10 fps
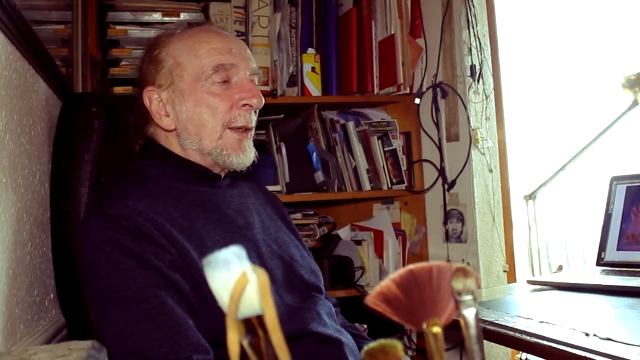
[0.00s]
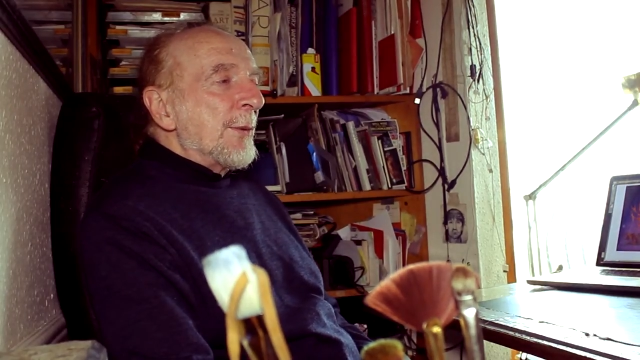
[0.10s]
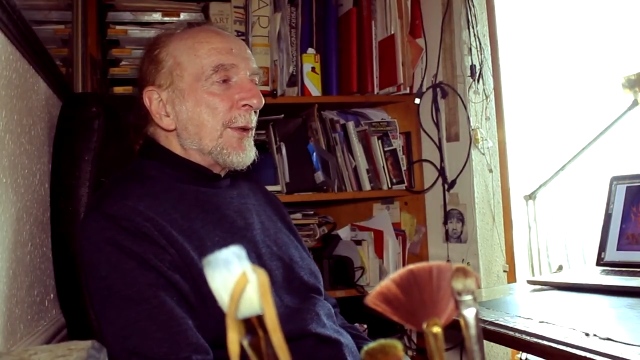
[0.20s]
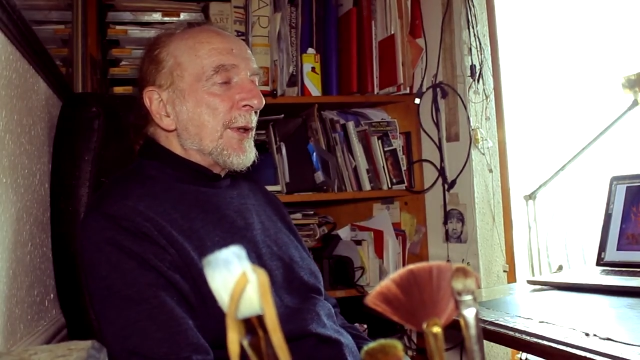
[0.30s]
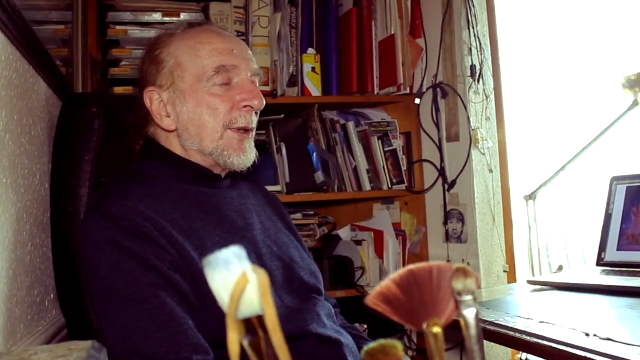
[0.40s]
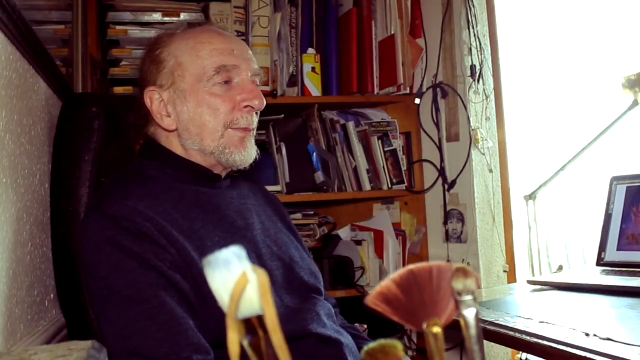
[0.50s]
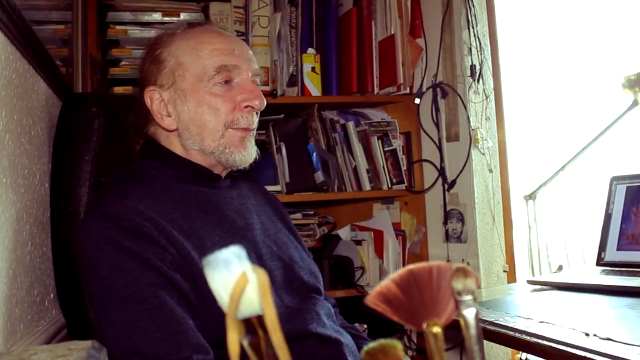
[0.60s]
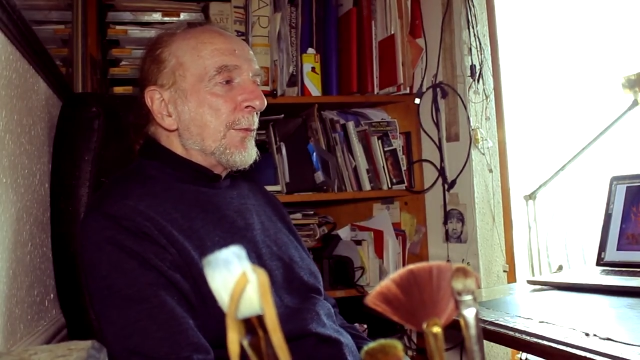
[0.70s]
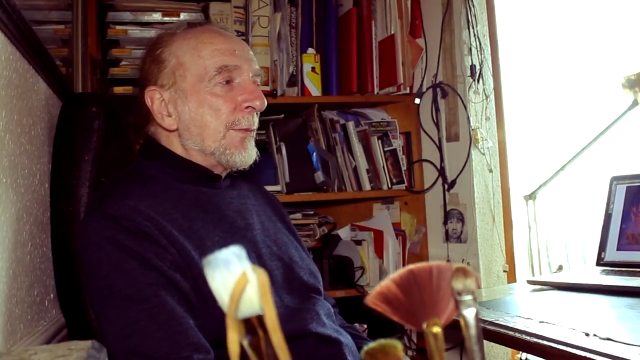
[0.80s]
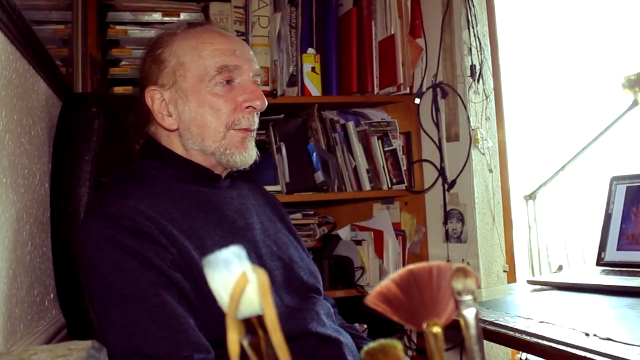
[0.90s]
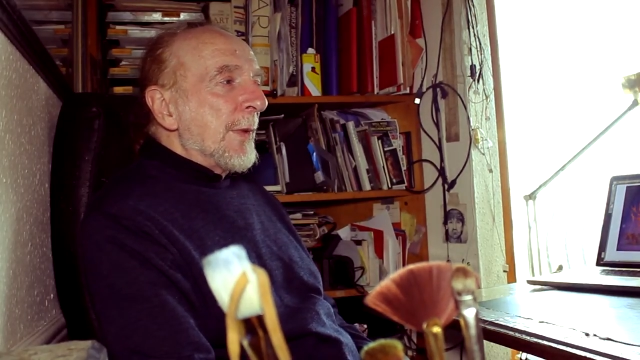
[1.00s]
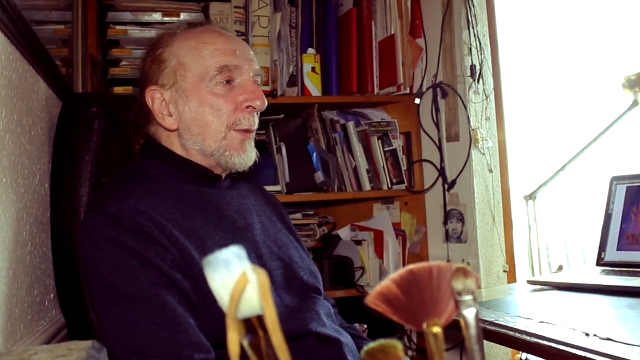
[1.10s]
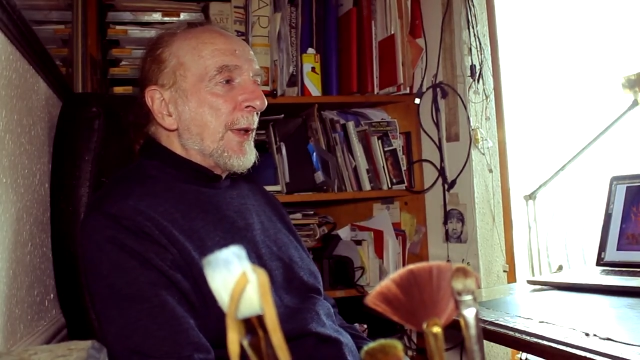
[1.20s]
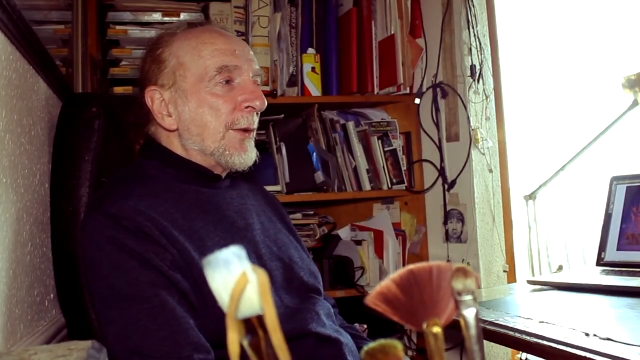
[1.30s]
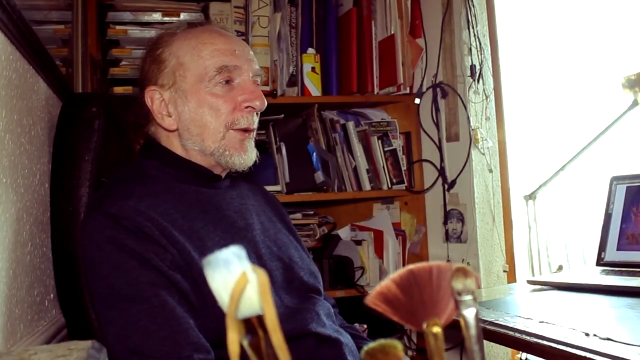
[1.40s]
There was a
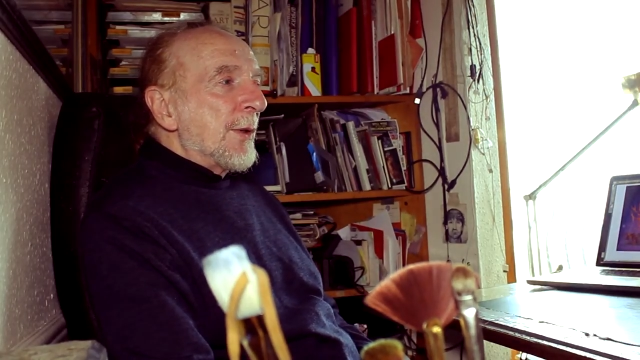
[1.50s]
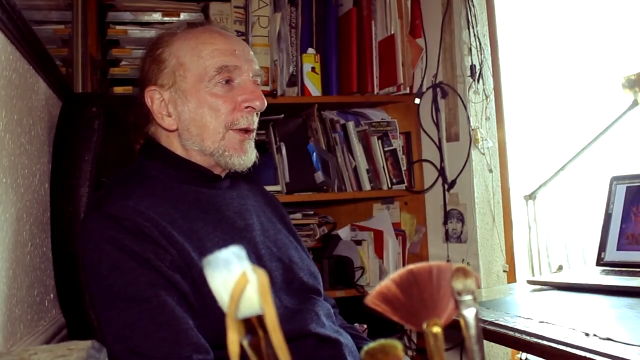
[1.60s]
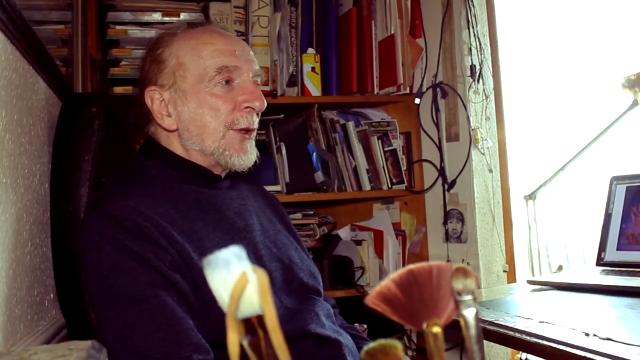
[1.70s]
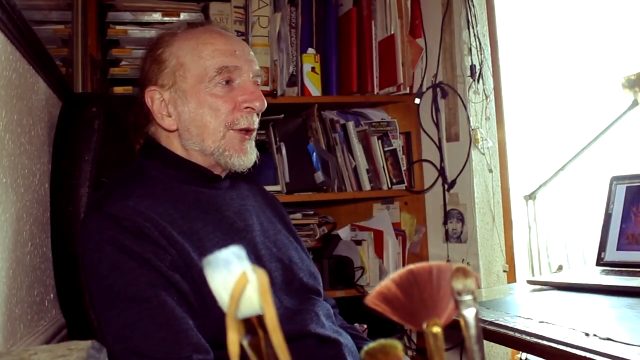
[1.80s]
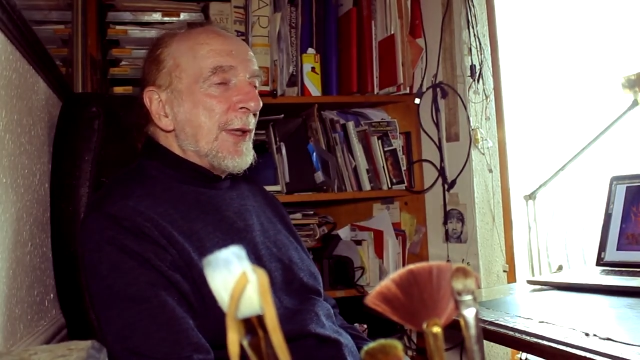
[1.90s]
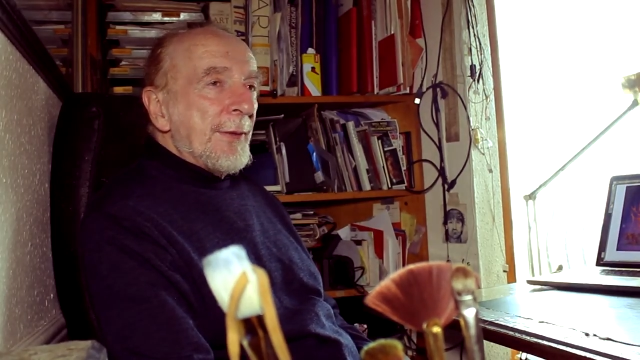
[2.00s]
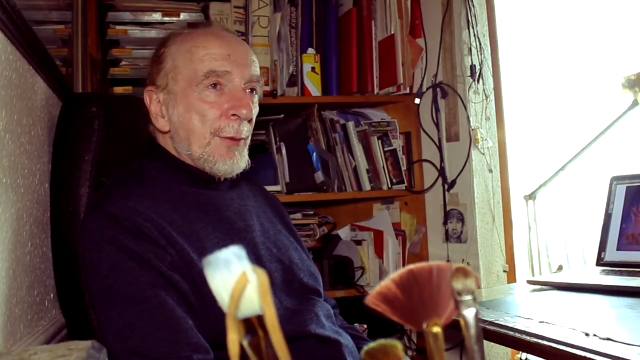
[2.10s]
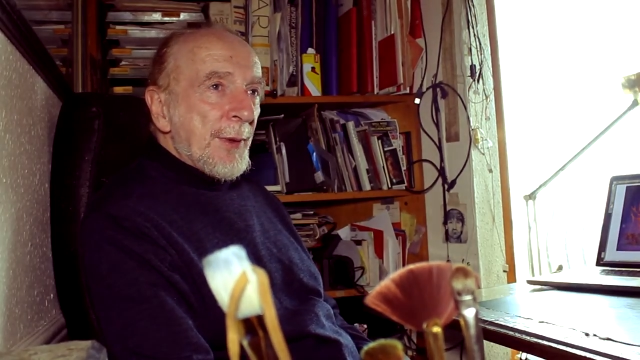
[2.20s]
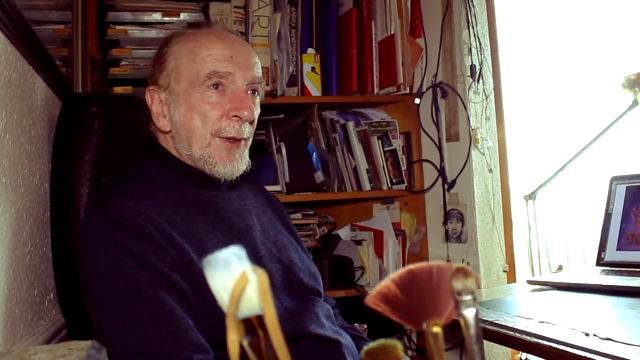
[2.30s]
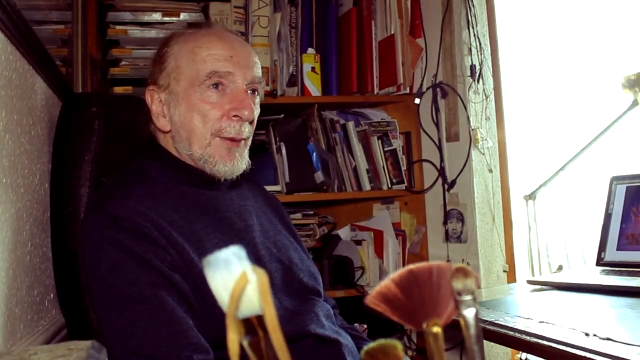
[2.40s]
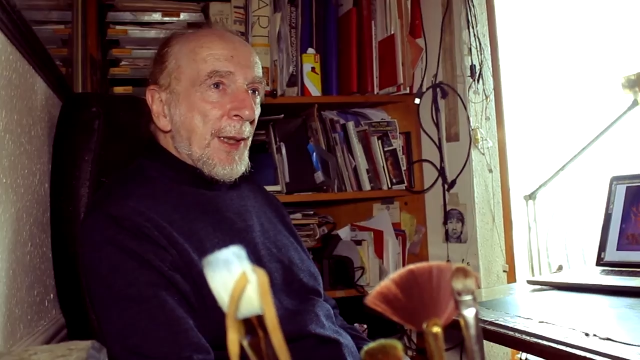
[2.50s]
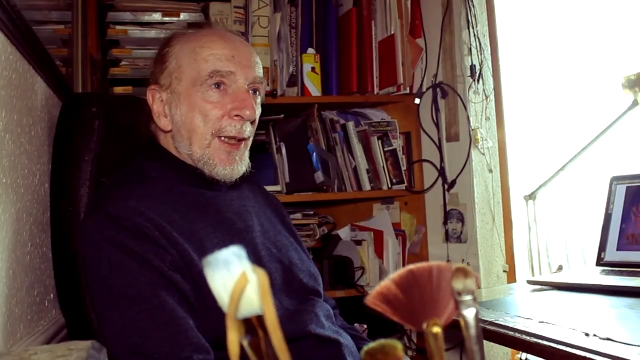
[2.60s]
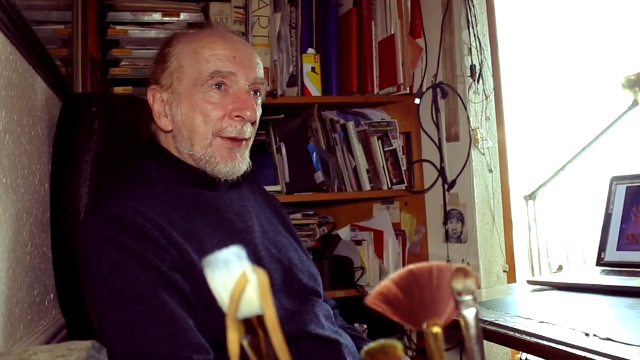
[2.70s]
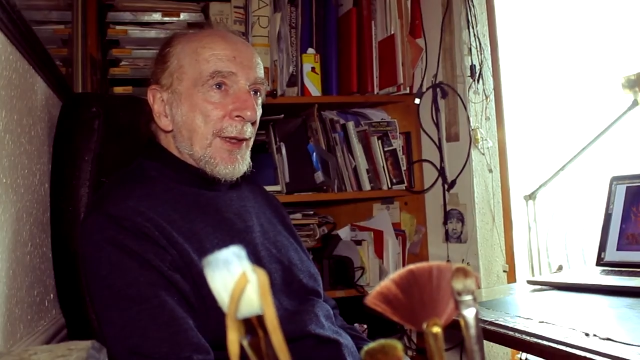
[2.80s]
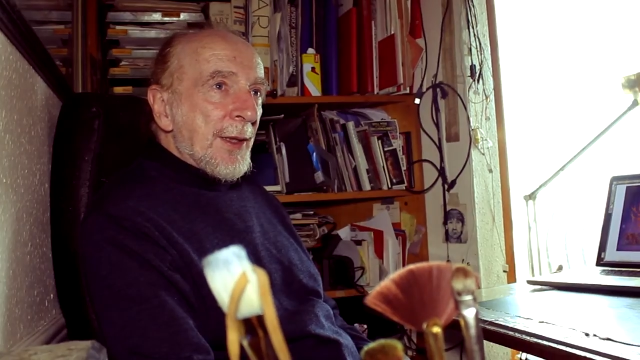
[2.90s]
window called the Geneva window by
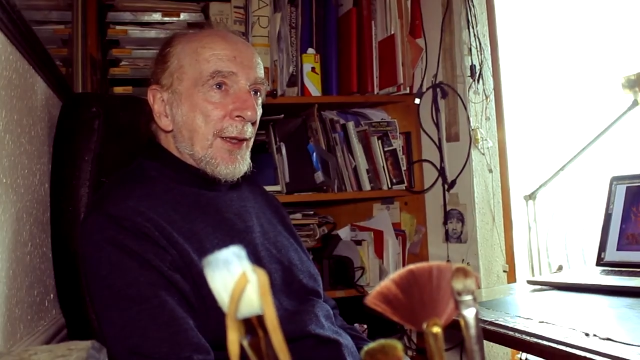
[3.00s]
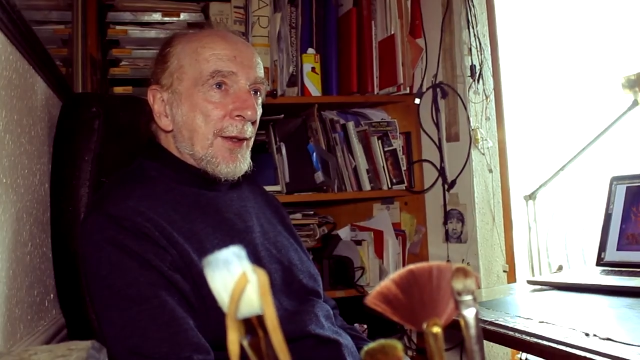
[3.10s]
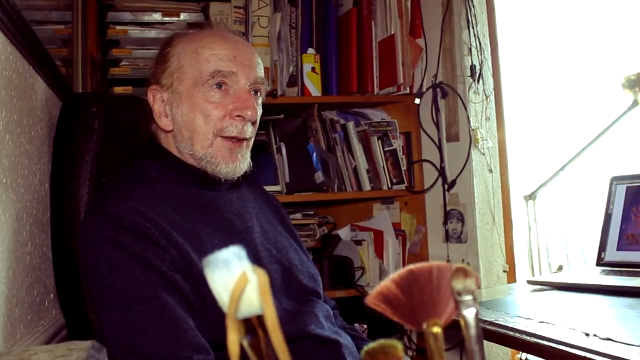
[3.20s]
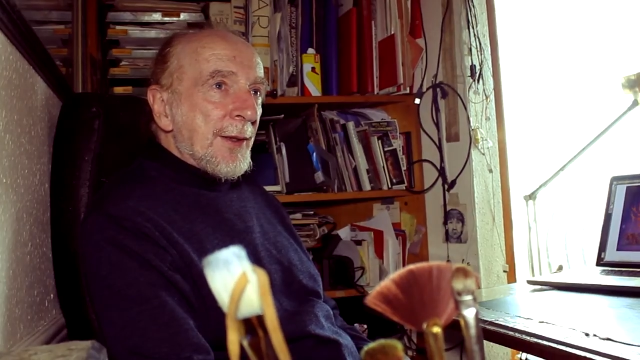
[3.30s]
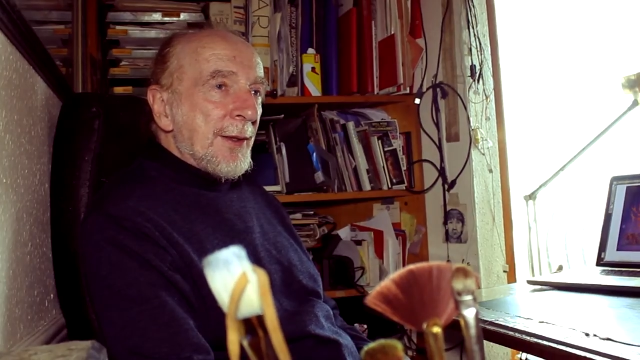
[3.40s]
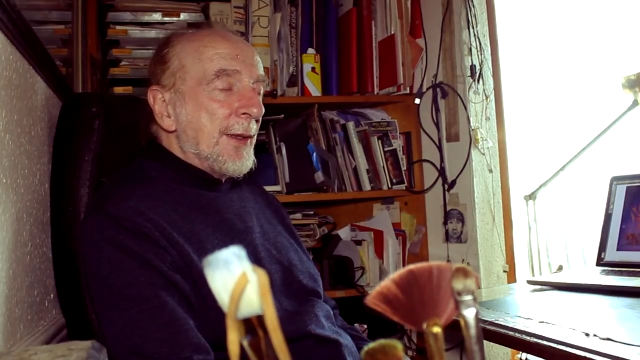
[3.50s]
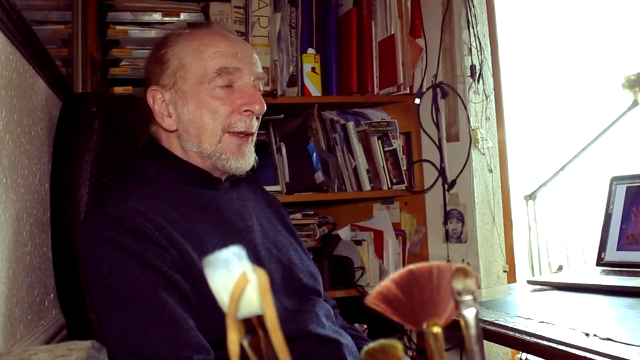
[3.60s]
Harry Clarke,